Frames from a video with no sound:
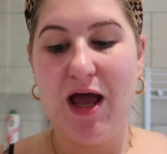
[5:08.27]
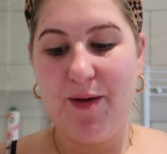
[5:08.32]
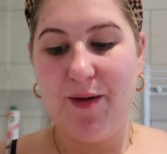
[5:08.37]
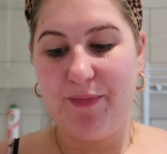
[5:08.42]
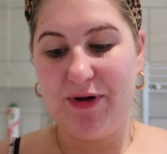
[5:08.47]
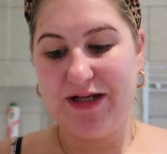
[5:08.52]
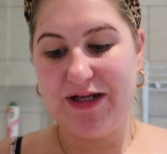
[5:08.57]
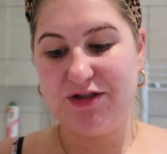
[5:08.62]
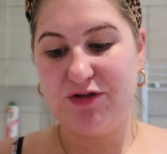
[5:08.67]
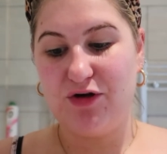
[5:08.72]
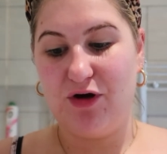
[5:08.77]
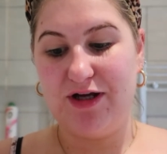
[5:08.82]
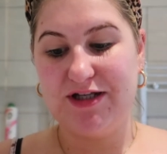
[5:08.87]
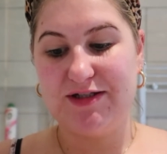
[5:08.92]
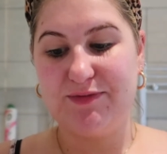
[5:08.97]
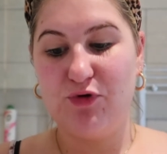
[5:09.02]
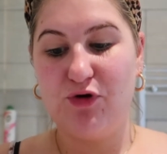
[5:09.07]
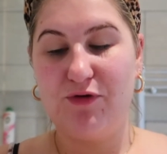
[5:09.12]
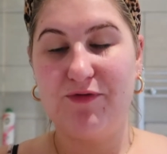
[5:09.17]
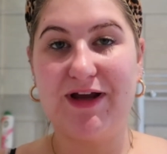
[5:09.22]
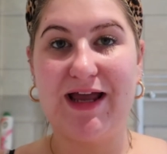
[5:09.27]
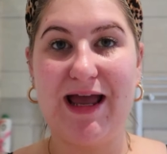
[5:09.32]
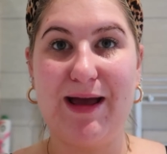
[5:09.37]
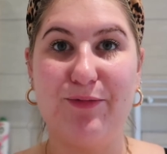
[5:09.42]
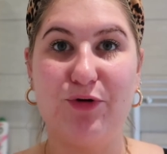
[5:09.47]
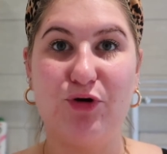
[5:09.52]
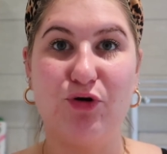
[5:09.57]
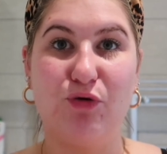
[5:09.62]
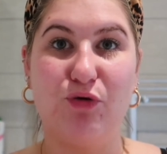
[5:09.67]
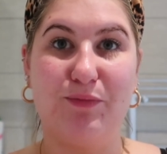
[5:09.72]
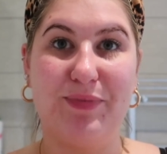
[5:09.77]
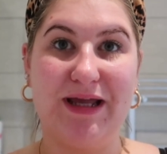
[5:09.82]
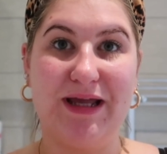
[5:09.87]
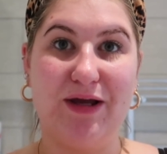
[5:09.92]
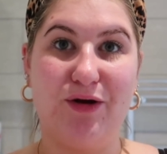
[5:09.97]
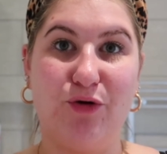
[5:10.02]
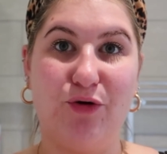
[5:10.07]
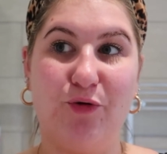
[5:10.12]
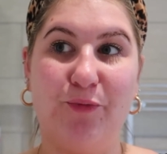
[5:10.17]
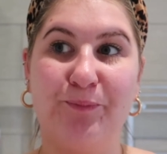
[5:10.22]
But it's not, it's more of a chemical
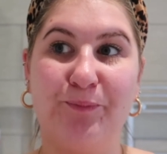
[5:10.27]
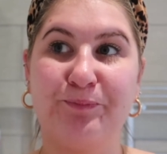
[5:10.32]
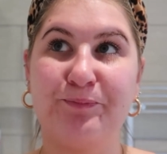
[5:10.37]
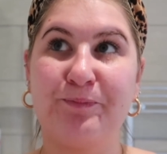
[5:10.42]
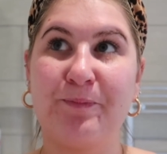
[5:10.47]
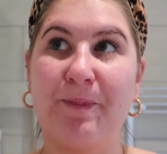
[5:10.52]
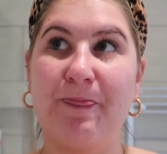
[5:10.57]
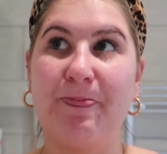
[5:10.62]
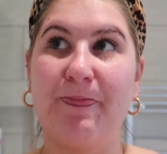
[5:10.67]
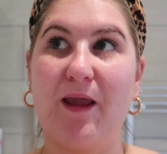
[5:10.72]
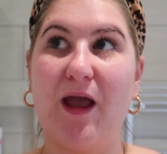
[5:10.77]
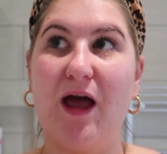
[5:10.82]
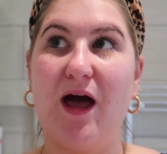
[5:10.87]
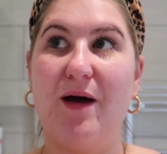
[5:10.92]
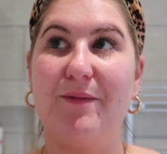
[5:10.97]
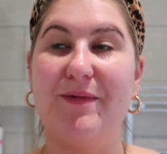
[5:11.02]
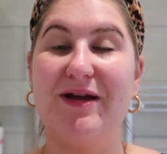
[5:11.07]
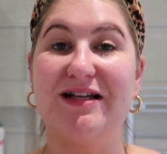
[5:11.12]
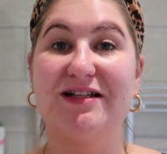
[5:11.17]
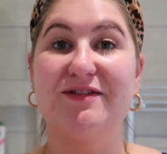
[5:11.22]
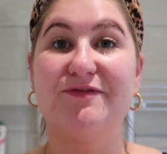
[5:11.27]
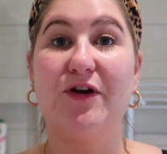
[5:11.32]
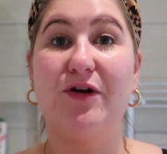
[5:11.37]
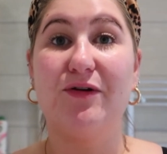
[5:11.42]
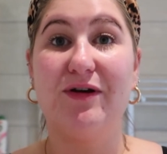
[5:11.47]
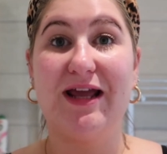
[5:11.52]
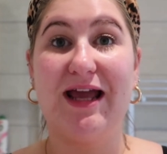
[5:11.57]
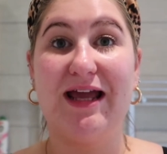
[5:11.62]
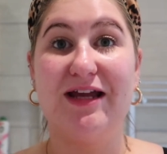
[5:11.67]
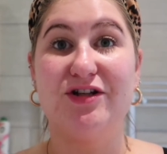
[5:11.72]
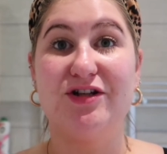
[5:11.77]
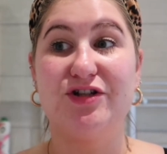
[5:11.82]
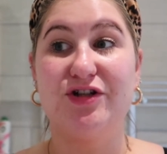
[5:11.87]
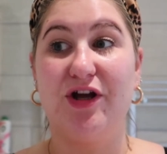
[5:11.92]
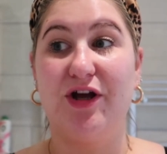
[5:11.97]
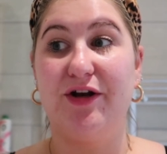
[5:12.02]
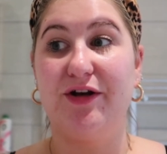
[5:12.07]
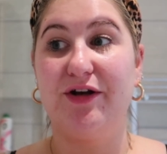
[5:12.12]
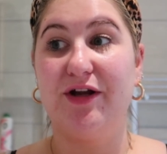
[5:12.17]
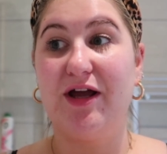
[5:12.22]
peel,
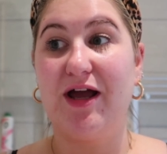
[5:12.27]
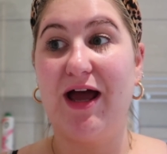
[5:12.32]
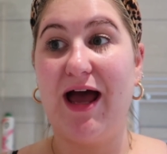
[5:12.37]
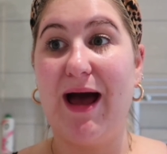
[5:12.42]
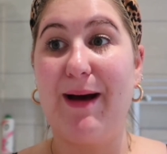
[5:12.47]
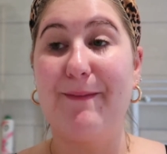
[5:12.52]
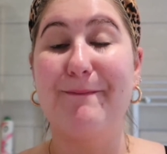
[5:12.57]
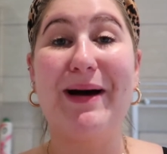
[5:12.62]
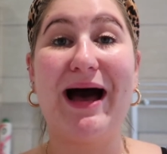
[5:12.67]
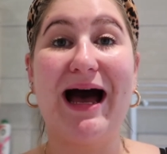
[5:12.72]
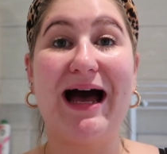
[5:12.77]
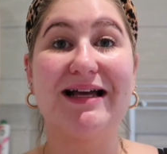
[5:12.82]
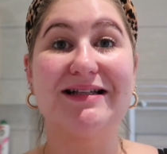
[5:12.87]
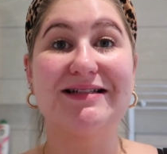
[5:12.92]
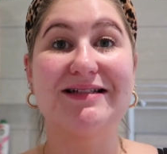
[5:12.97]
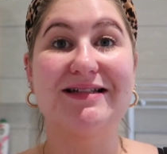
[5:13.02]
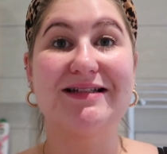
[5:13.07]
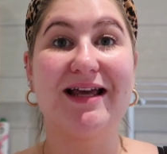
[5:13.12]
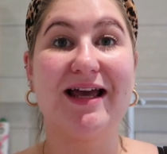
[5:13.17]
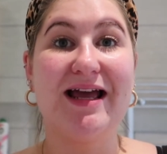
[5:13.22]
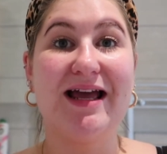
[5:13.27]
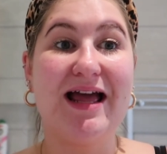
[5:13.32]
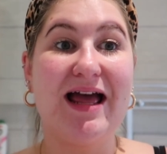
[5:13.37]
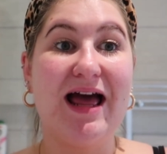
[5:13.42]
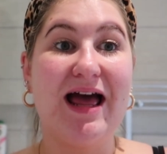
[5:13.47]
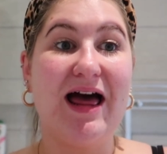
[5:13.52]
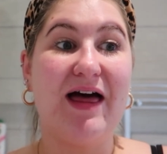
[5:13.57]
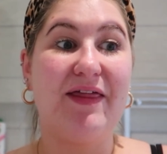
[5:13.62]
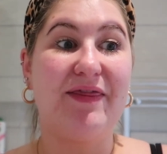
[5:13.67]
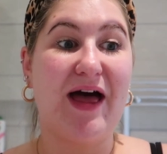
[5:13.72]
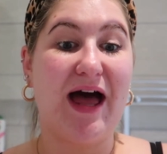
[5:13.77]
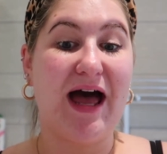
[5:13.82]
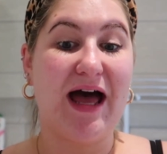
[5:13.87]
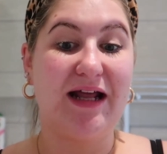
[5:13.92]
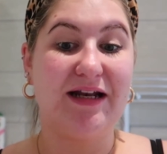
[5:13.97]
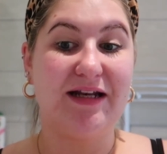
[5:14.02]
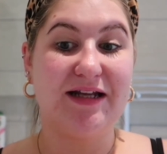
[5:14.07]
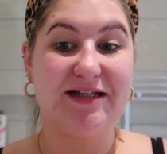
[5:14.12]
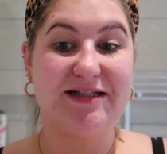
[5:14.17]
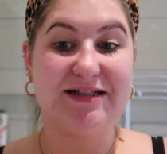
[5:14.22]
exfoliation and mask
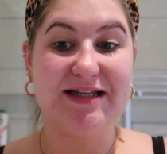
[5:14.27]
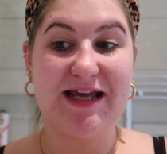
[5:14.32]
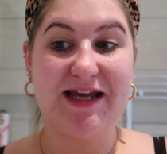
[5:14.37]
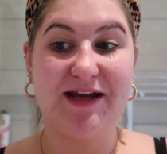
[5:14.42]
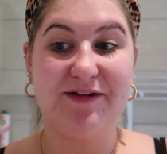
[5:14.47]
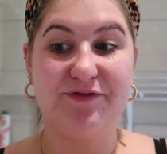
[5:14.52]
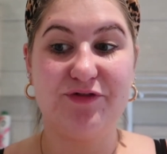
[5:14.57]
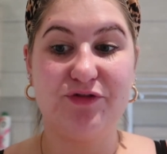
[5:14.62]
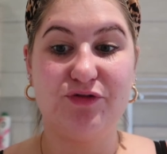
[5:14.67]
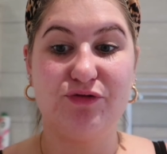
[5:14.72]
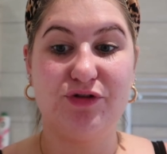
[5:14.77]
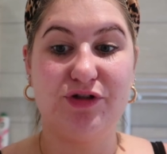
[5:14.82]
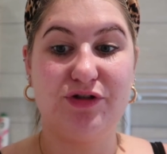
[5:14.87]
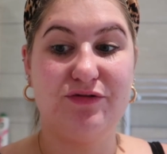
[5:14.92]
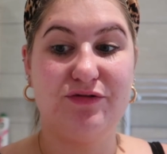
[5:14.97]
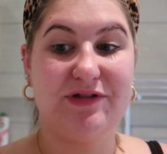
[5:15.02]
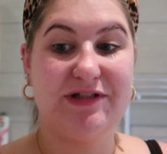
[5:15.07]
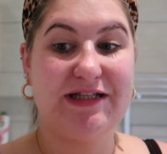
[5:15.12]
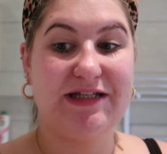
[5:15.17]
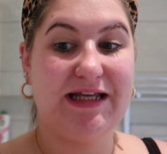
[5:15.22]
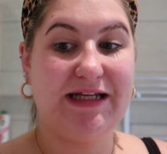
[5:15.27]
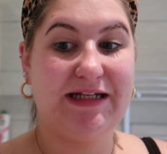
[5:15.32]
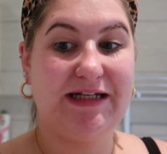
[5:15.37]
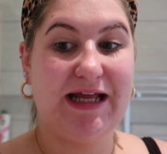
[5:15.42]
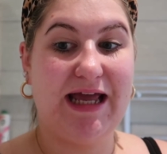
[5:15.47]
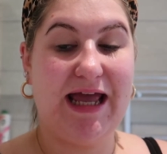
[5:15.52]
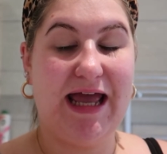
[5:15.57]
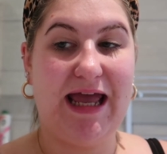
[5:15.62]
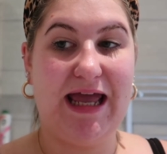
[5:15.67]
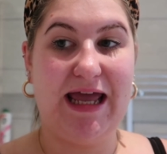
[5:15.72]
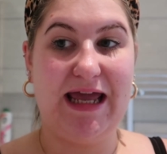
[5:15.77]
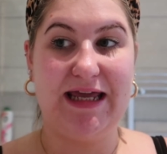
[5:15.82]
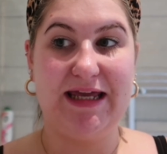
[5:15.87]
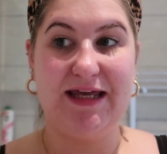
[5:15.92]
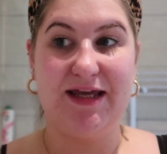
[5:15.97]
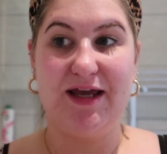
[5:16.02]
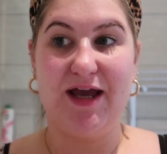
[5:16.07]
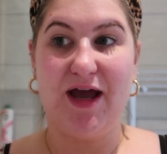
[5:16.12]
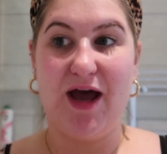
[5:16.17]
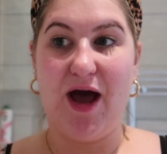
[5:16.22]
than, say, if you're using
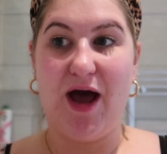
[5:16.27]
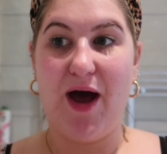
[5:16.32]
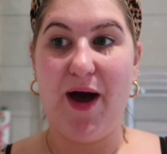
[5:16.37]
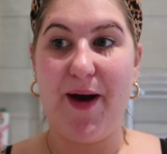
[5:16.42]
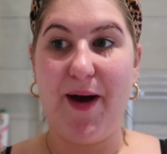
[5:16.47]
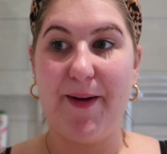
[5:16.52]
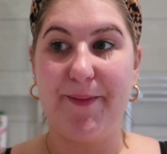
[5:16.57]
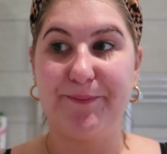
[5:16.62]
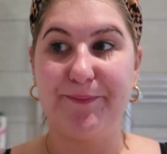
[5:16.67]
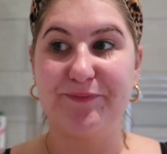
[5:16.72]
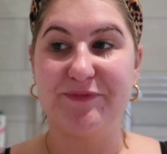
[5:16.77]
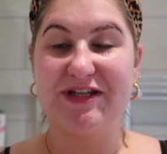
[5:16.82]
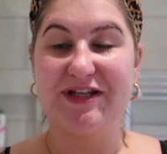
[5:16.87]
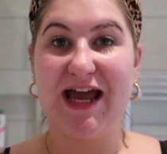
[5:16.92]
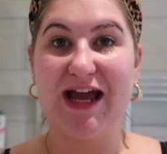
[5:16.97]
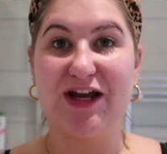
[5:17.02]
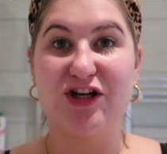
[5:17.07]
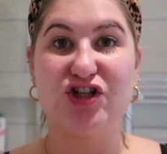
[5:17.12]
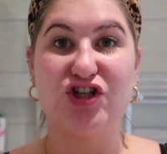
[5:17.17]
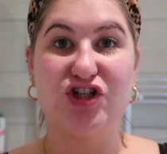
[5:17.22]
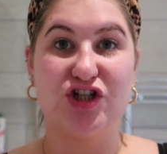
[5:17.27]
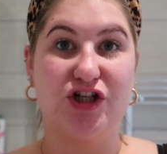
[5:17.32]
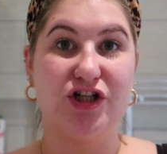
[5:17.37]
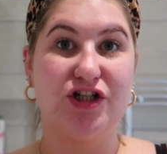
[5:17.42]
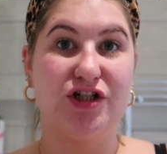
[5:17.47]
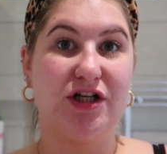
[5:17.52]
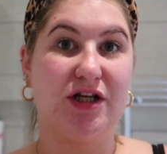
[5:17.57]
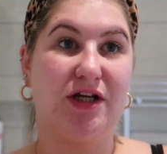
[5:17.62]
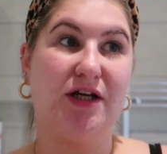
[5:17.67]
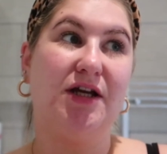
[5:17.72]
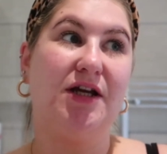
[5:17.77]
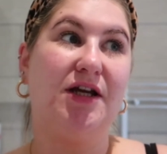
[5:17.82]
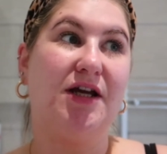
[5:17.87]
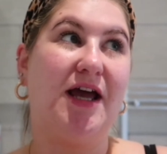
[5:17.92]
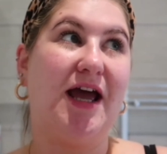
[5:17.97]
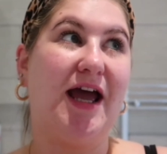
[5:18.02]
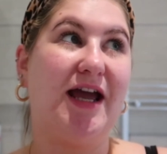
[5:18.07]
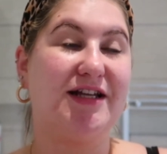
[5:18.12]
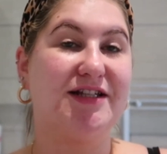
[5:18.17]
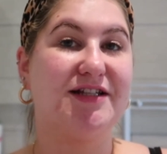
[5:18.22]
a textured
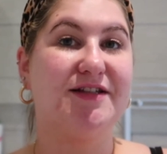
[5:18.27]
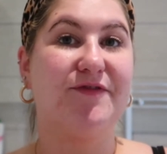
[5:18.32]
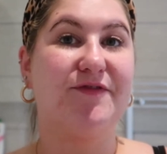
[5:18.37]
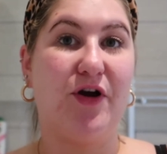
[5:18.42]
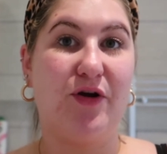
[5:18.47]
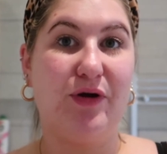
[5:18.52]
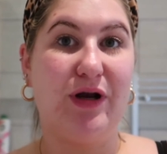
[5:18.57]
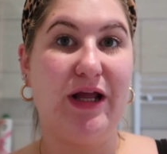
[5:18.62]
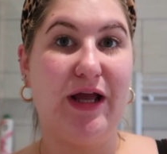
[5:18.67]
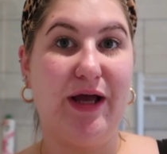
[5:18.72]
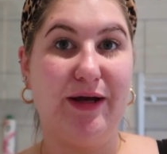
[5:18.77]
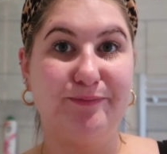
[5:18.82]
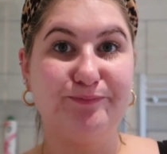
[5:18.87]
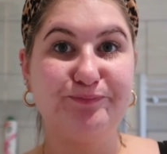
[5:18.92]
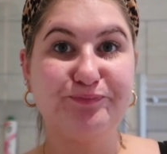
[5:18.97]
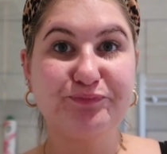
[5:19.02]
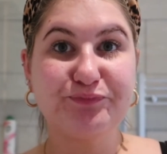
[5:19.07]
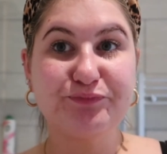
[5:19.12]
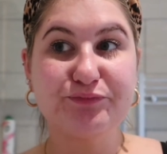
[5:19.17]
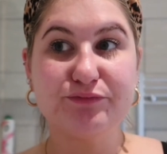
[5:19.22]
exfoliant.